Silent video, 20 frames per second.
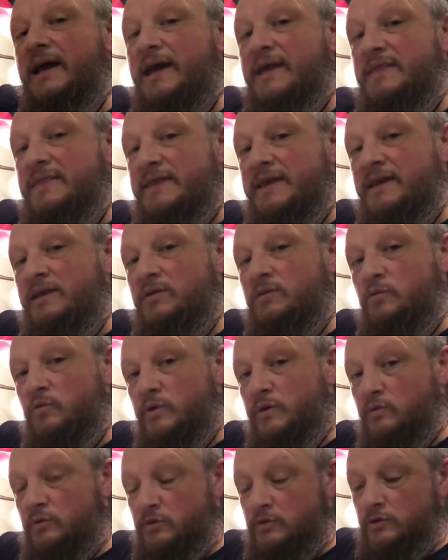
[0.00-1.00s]
And then we
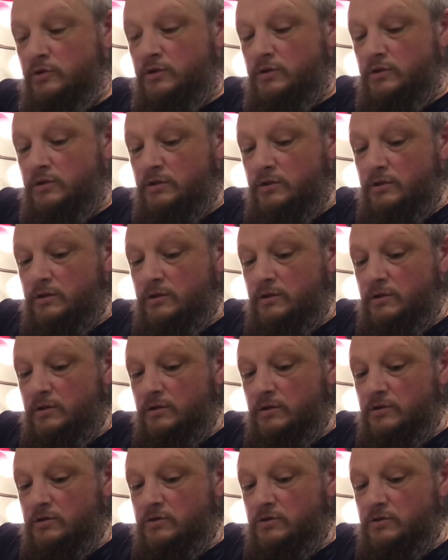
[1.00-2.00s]
will
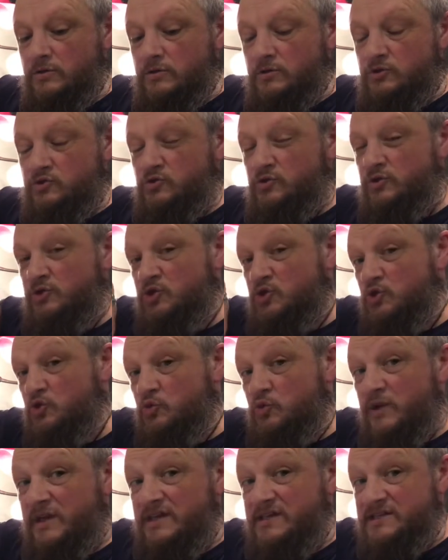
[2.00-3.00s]
sort of
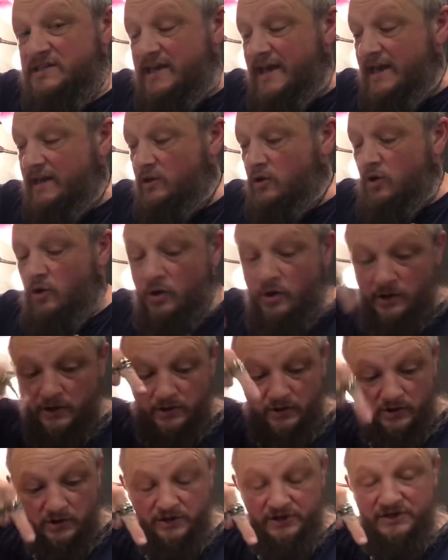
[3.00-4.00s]
trace that on
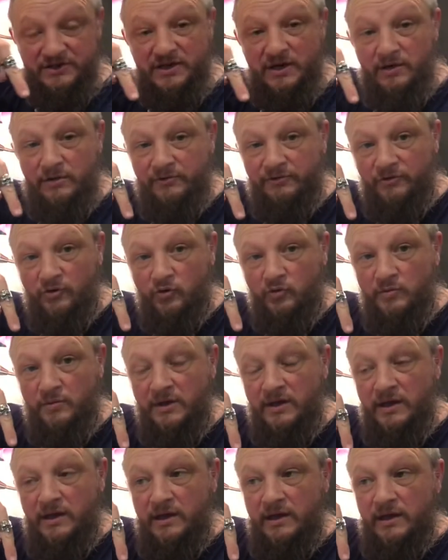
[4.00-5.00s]
our styrofoam
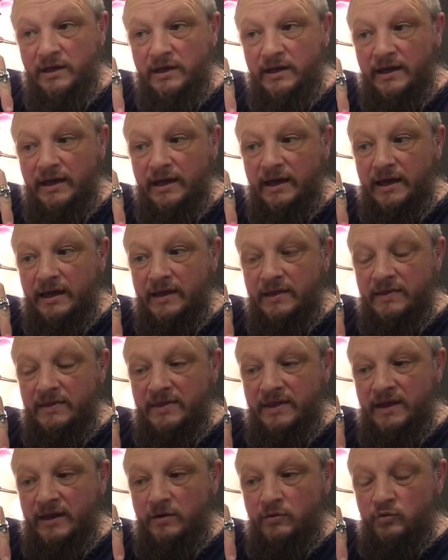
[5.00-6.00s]
and
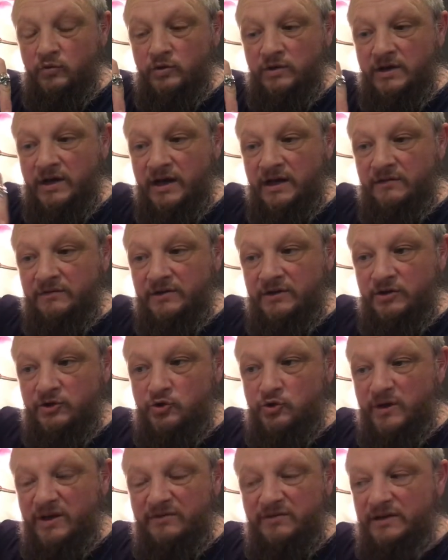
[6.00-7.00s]
then we'll kind of
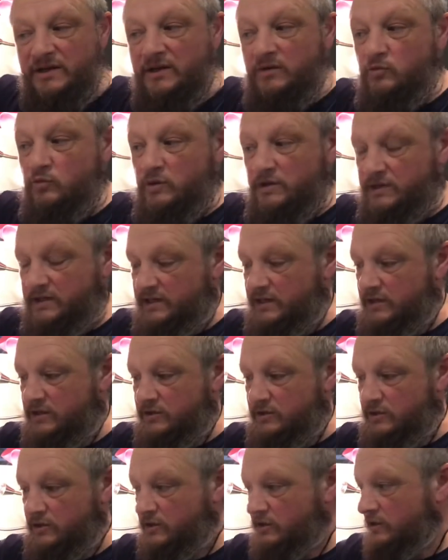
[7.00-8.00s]
engrave it in with
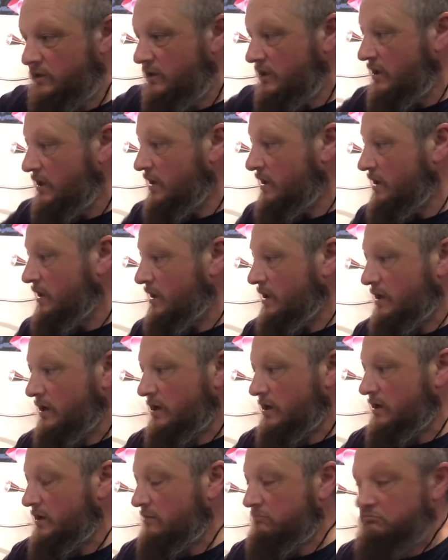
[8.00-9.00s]
either
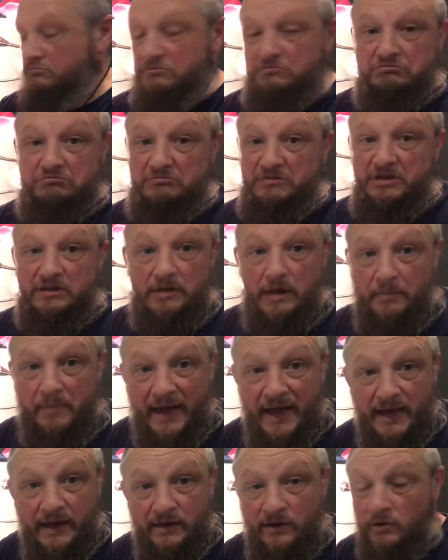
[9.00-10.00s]
uh, a
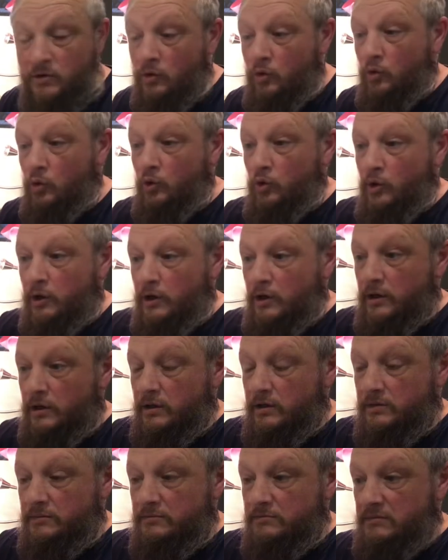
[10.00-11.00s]
pen or
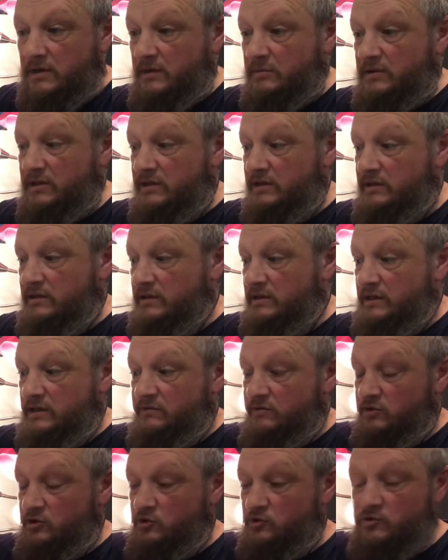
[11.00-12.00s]
maybe
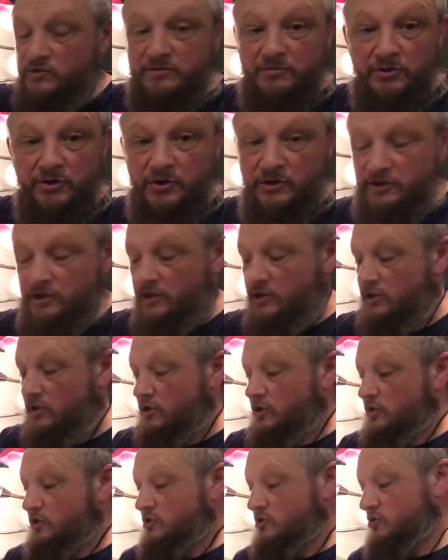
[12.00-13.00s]
even use the burner.
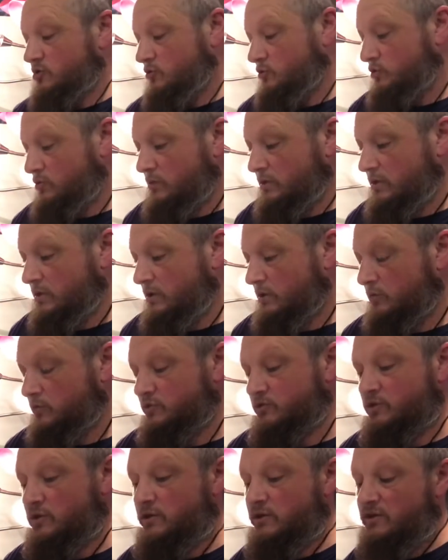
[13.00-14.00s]
So we'll
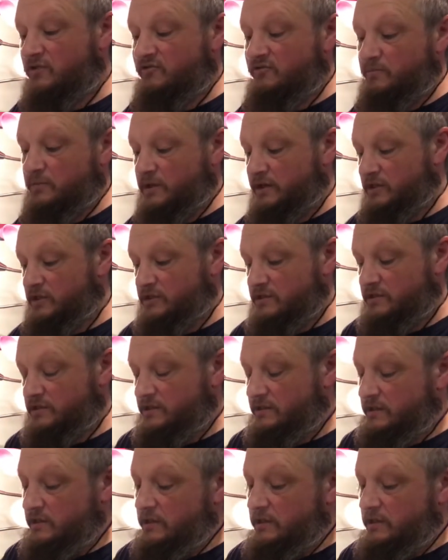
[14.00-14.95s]
start off by just,